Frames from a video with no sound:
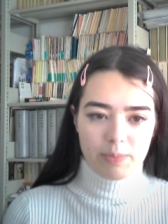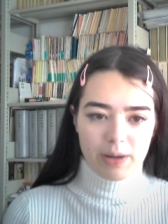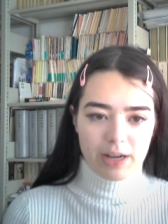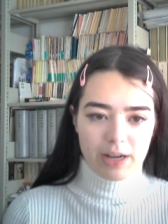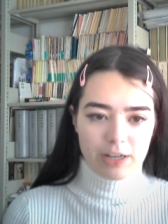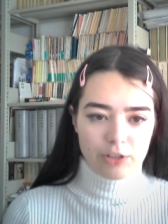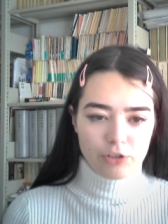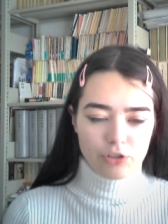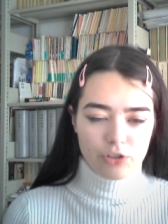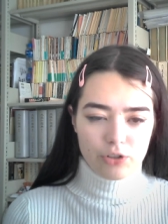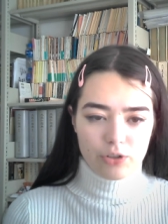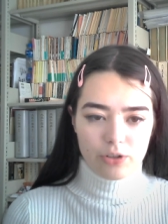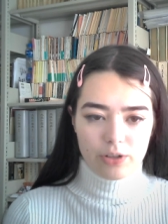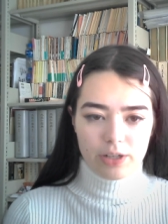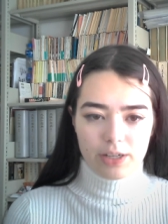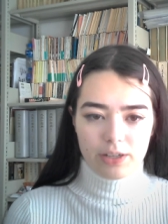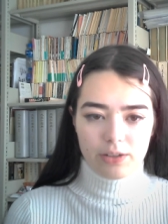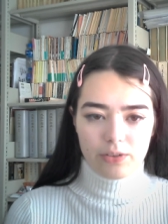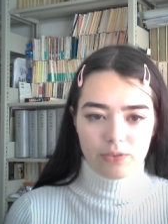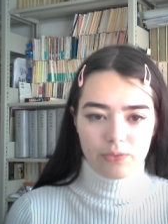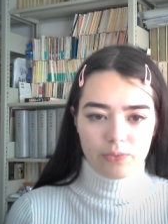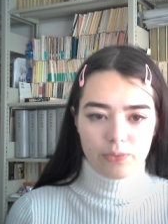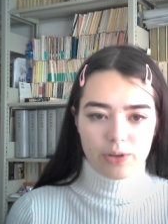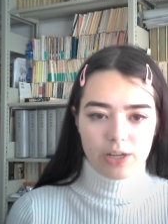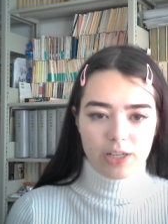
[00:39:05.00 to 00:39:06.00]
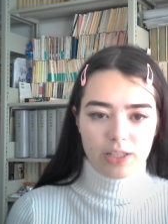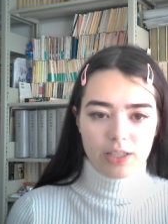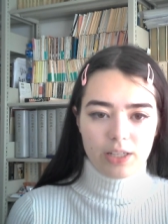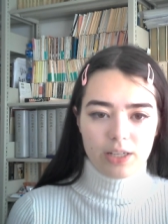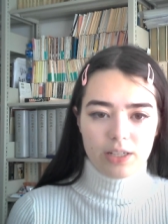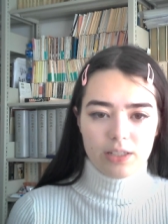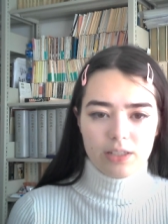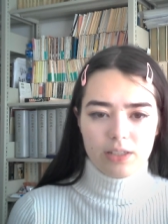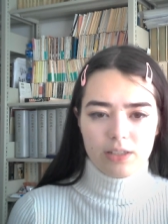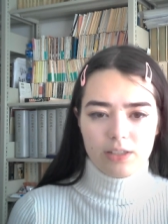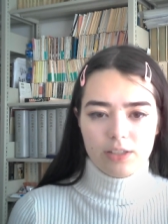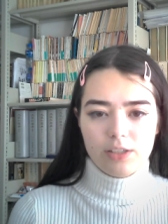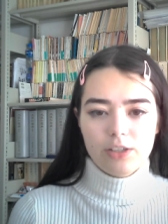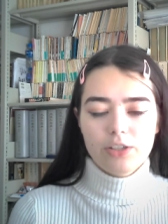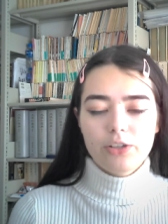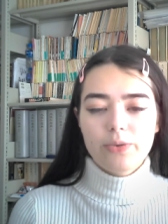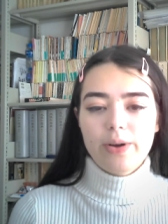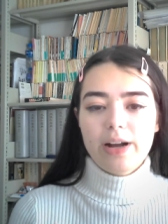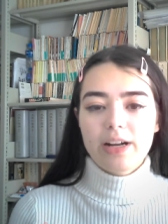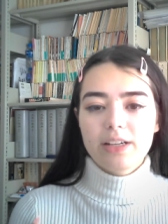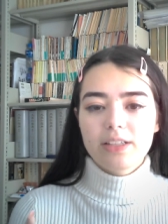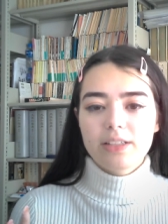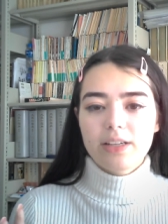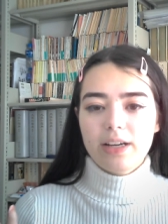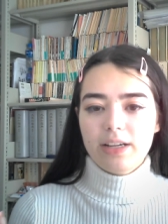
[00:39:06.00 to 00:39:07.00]
basho and read these as the
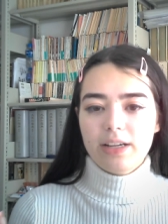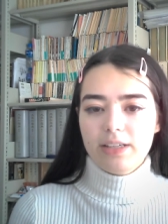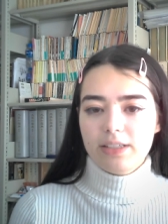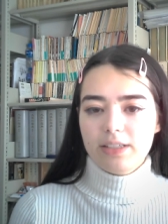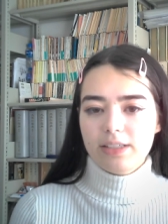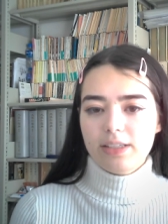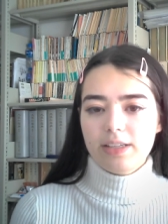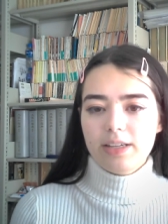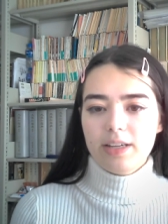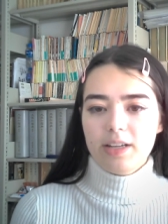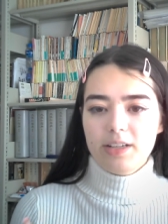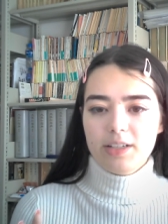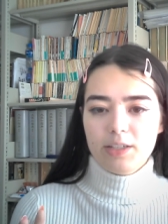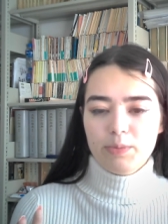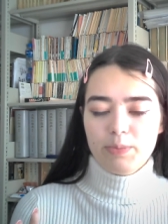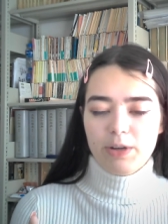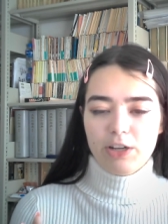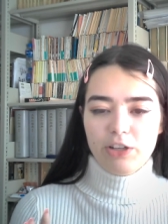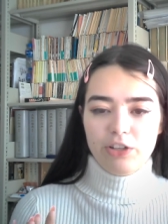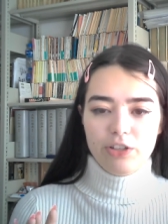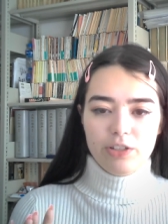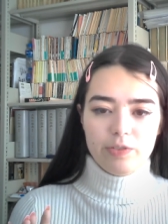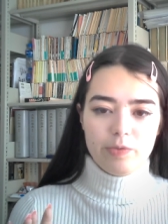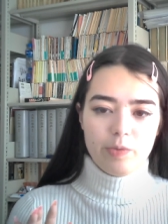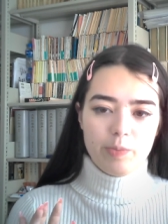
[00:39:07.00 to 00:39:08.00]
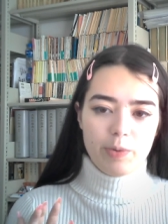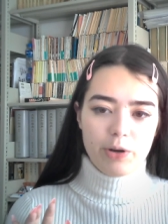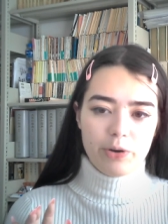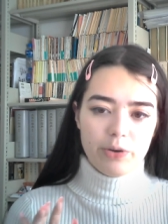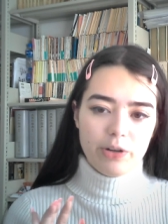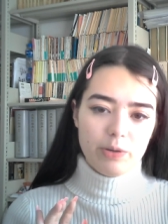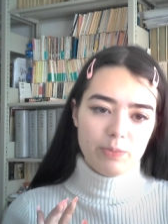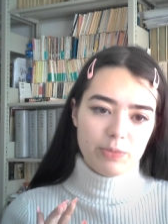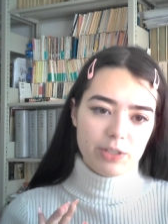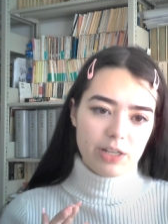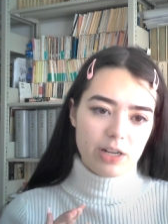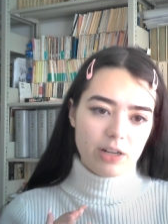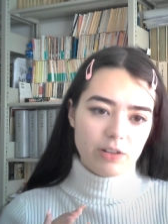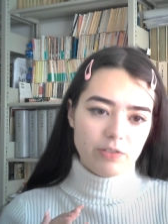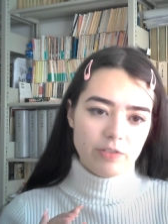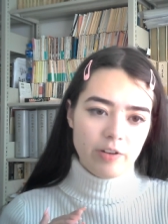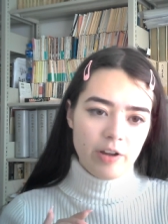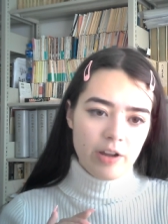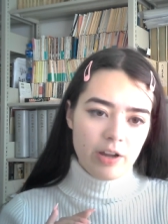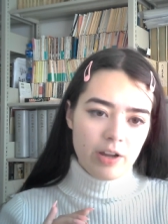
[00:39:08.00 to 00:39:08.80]
direct and isolated expressions of the poet himself